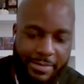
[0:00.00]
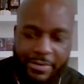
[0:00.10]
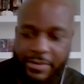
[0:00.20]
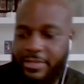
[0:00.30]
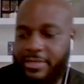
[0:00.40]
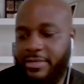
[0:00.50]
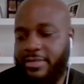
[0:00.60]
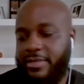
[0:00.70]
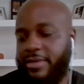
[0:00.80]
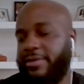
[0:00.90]
polling
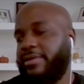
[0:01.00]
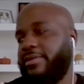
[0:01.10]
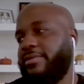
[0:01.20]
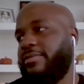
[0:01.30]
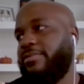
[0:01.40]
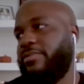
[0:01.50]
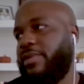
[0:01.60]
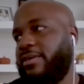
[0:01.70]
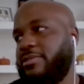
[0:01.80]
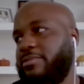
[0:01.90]
area when
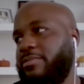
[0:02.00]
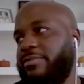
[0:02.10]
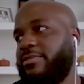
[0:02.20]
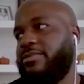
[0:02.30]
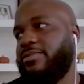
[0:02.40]
I was in Memphis.